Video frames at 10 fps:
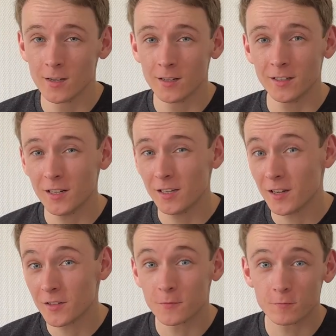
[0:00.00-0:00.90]
In any
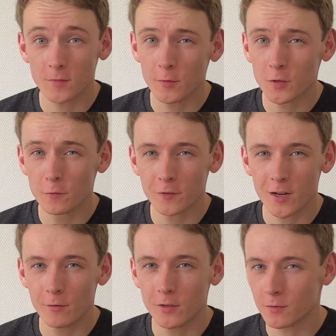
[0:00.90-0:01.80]
case, that was all for
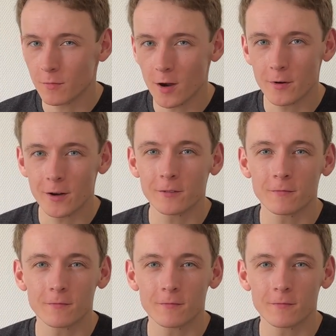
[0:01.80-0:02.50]
now and bye bye.